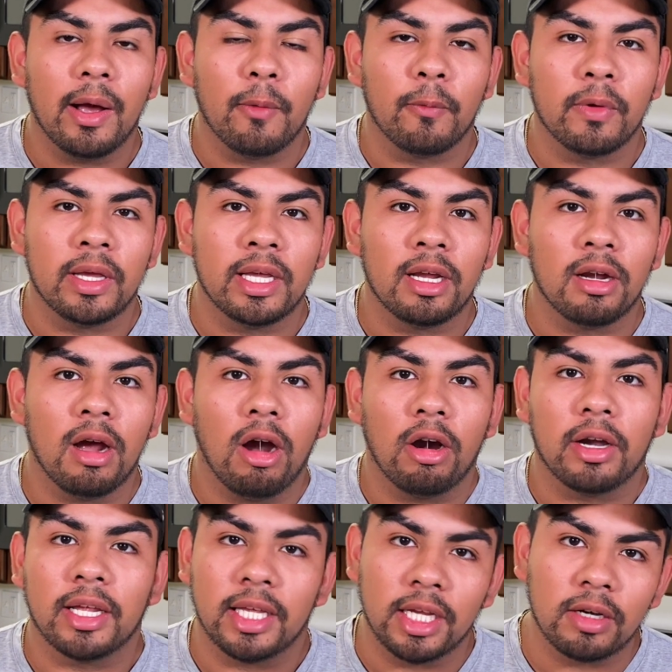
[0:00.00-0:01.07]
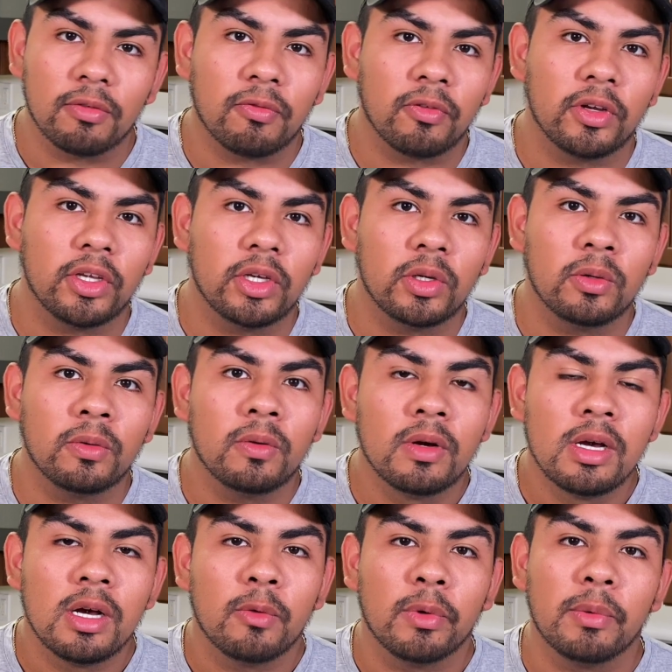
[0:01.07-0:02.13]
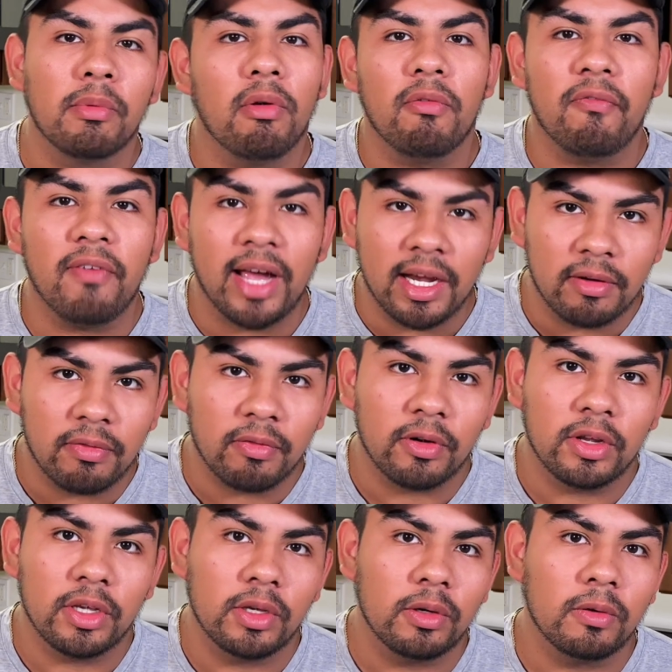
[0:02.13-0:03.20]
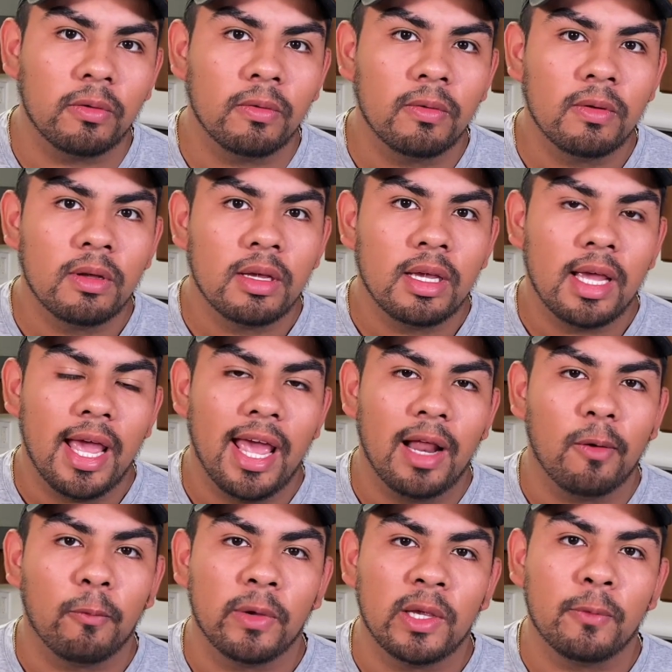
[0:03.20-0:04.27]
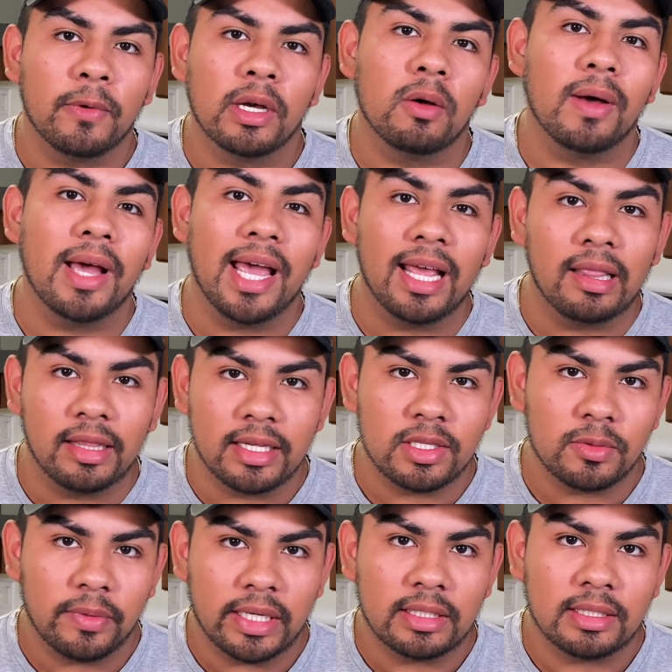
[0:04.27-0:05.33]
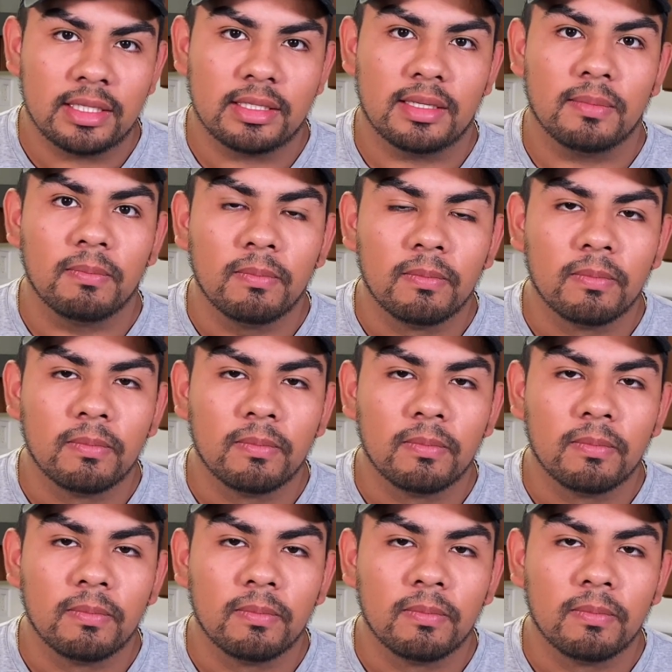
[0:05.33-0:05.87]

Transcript: we are here for you, we will fight for you, and we will end this racism.